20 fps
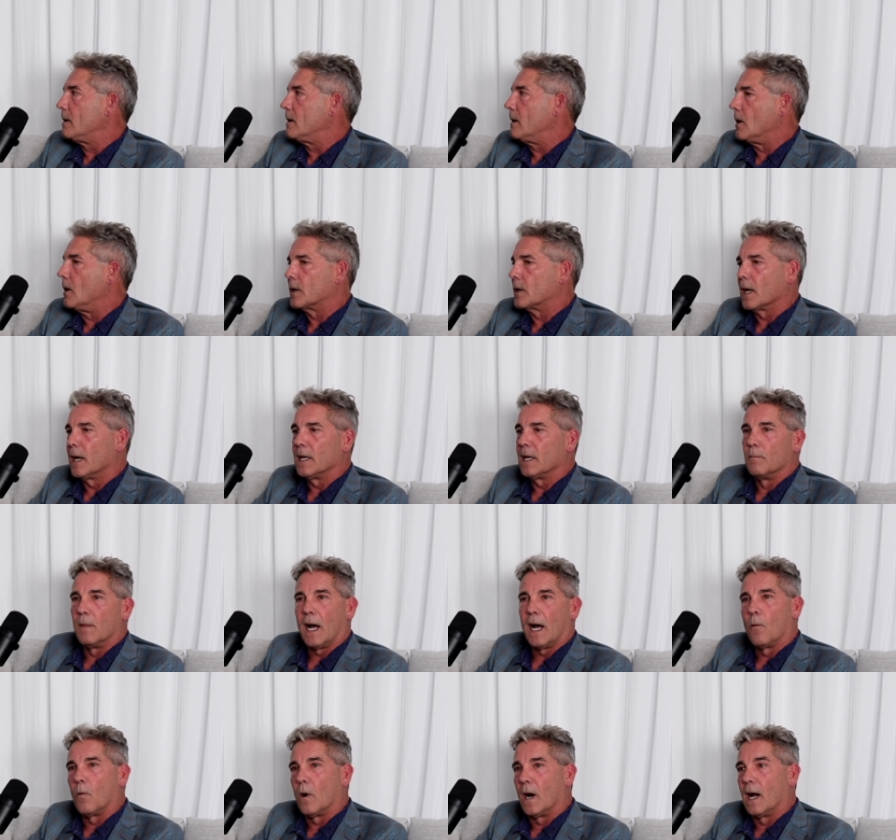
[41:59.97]
Okay, and my
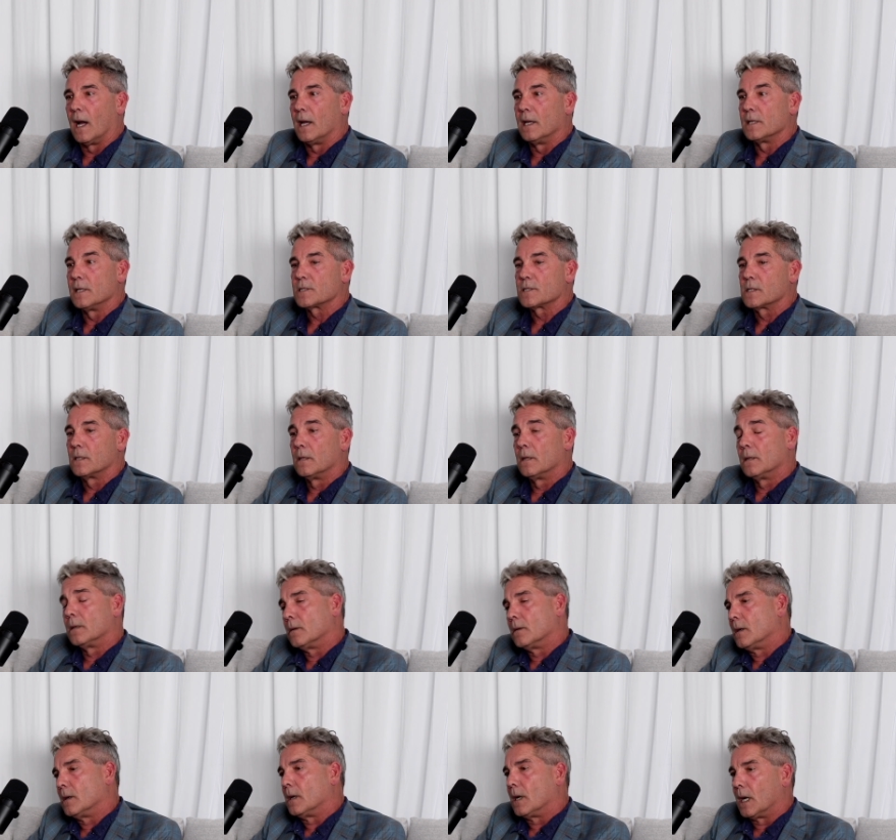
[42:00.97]
why is,
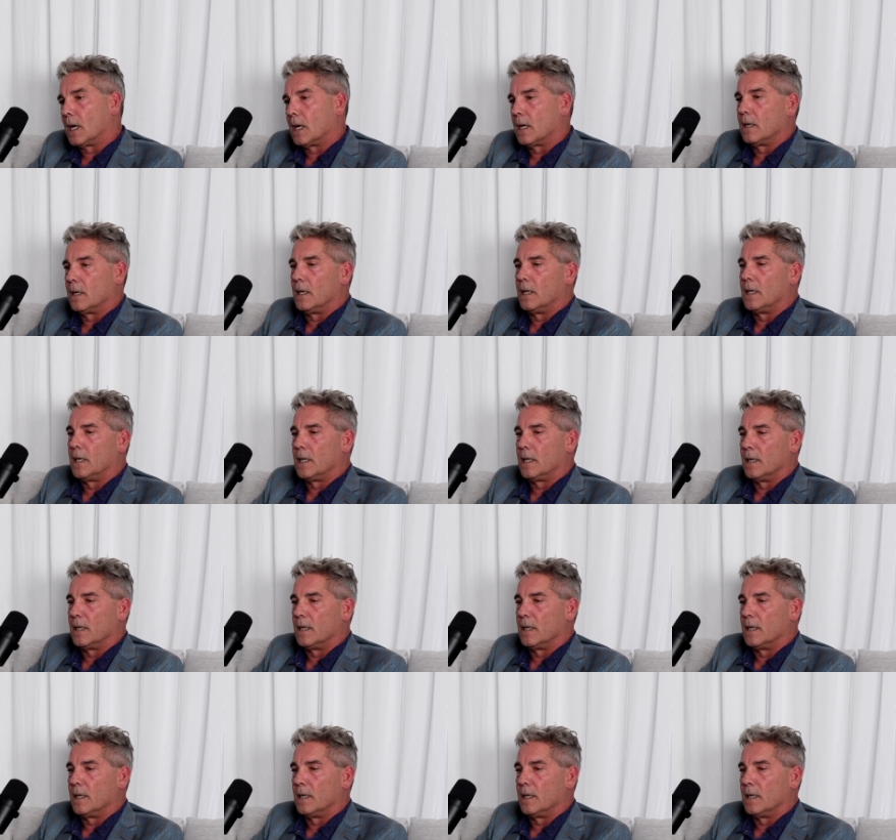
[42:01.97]
in